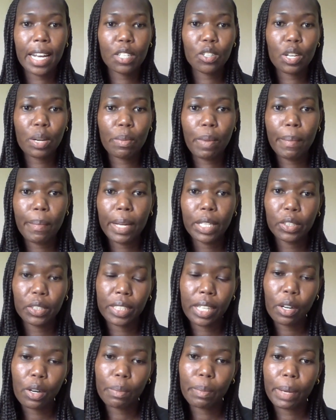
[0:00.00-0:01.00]
So remember to
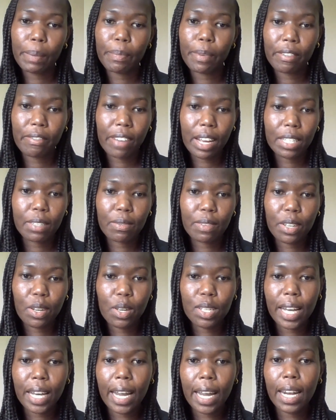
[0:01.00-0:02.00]
check on my previous
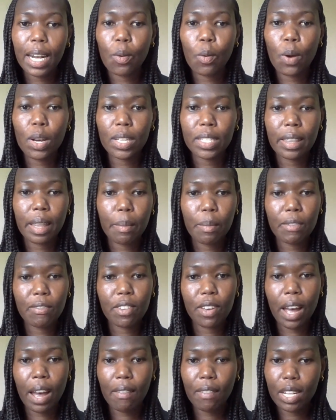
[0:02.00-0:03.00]
videos. Kindly watch them if
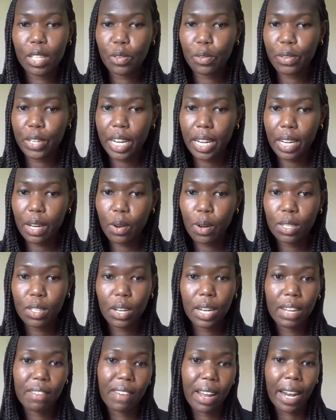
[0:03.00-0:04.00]
you haven't already. Also
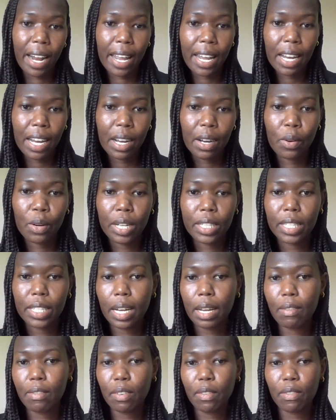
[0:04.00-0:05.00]
leave a like on each
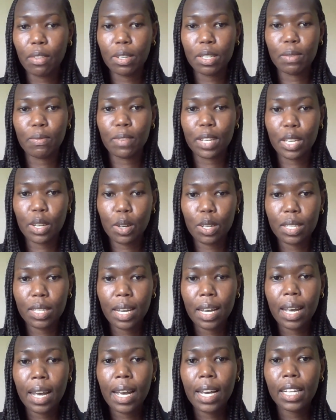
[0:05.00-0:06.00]
and every of those videos.
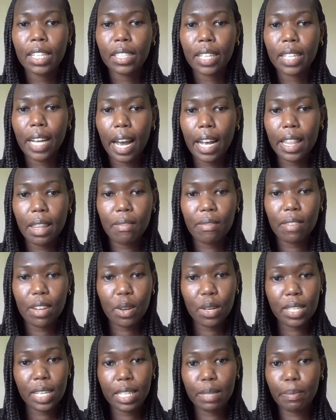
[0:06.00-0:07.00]
Share the
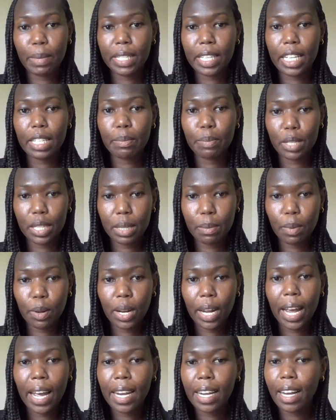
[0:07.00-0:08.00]
videos as much as possible
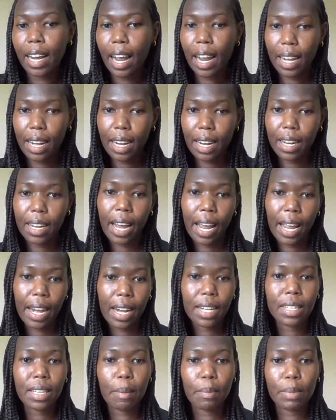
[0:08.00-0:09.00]
and kindly
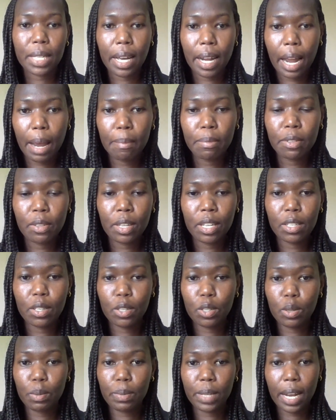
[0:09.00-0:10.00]
subscribe to this
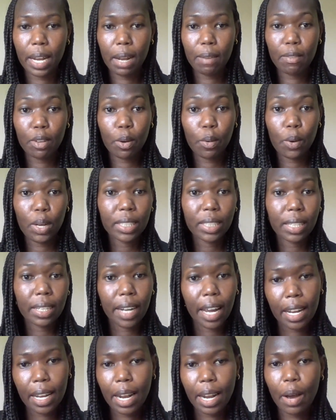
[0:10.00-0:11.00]
YouTube channel. If you're watching
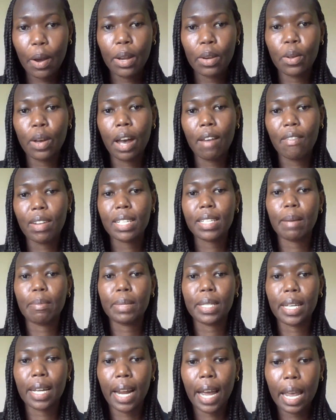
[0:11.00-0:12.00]
right now and you haven't
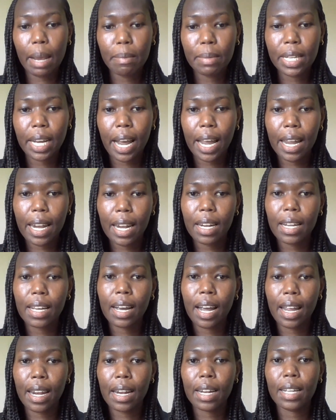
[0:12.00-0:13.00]
subscribed, kindly
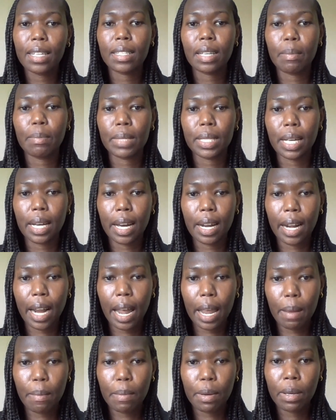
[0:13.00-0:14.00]

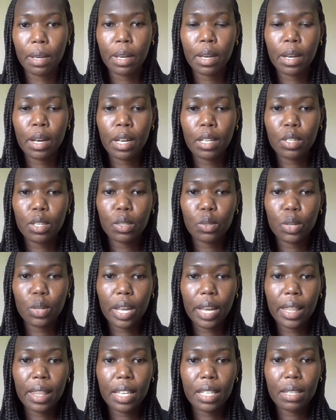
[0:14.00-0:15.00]
subscribe. So today
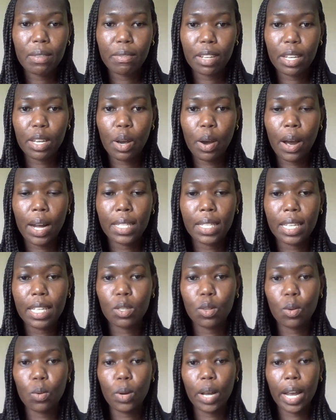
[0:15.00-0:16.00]
in this video, I want us
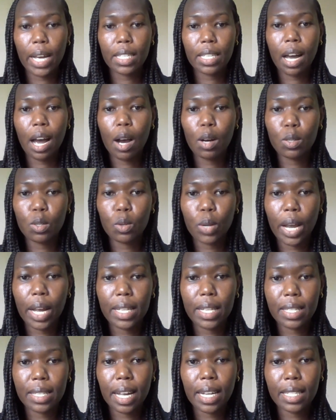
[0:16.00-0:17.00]
to look at how to get
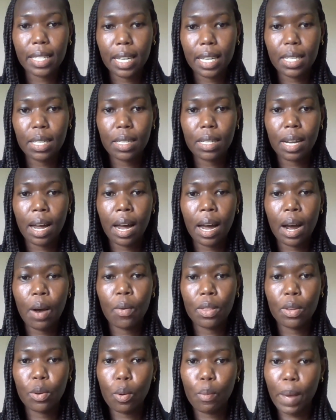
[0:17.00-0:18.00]
started
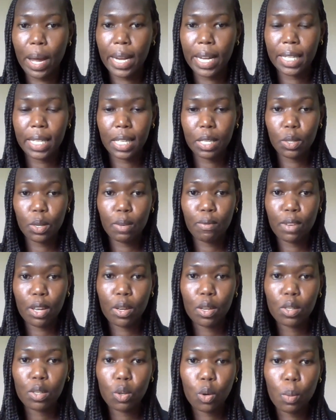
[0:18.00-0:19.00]
with Kubernetes. So if you're
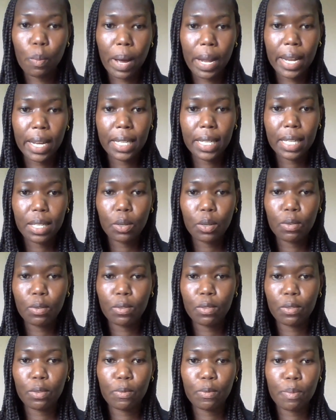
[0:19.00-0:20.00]
new to Kubernetes or if
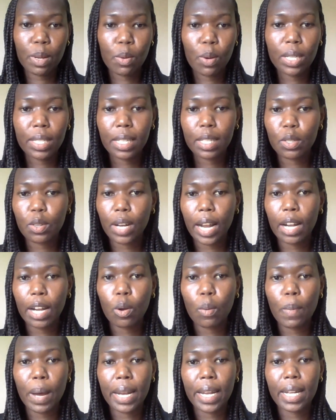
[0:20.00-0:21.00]
you've been wanting to learn
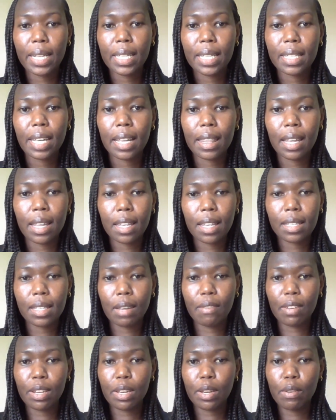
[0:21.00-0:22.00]
Kubernetes, I think this is the
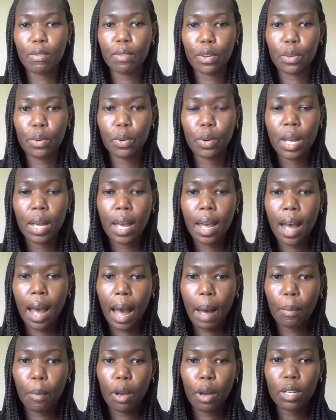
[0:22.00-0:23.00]
video for you.
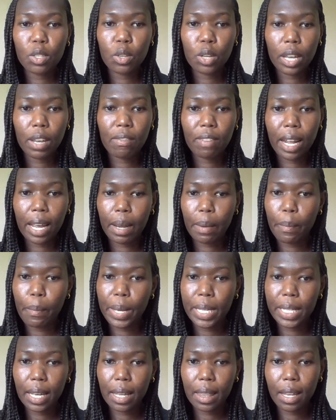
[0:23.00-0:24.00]
I'm going to give like
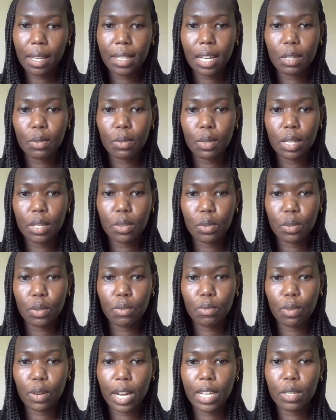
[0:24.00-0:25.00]
basic things that we need to know
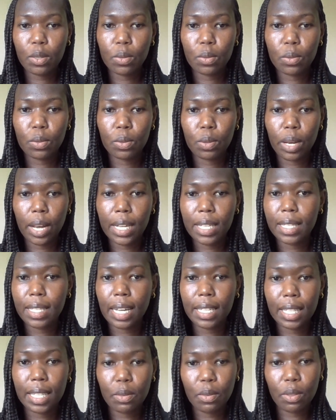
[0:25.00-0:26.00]
for us to get
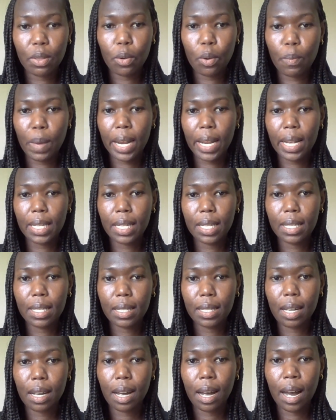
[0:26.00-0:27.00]
started with Kubernetes
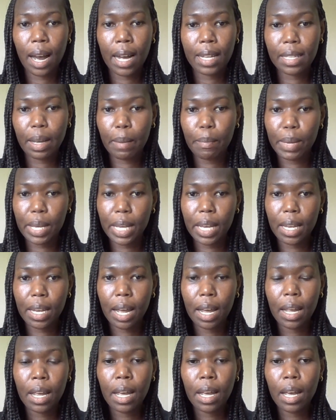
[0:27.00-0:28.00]
as a
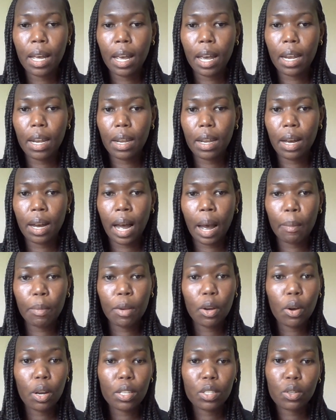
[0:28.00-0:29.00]
beginner. And I'm
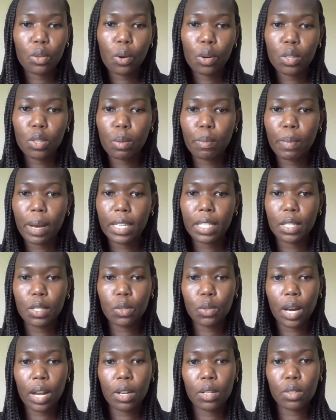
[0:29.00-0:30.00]
not going to go so much into
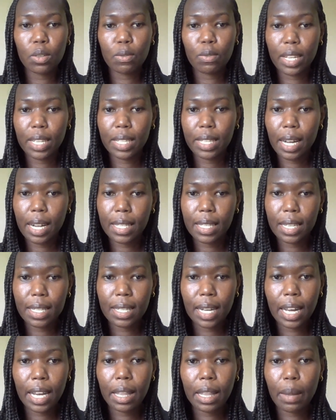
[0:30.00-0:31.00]
a lot of details, just
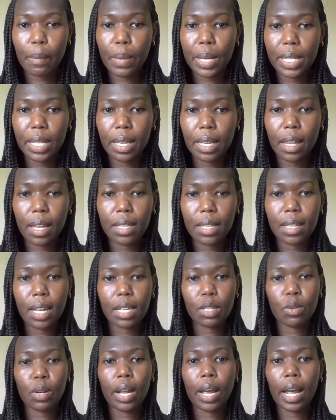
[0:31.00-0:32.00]
like the basic things
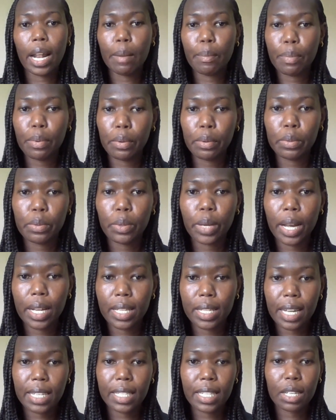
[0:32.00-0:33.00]
that will help you to get
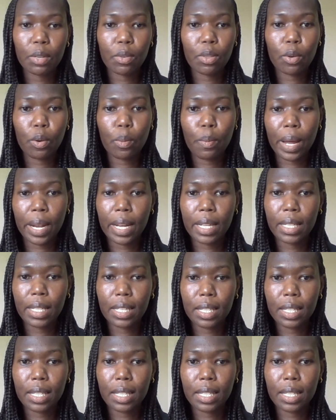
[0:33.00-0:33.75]
started with Kubernetes.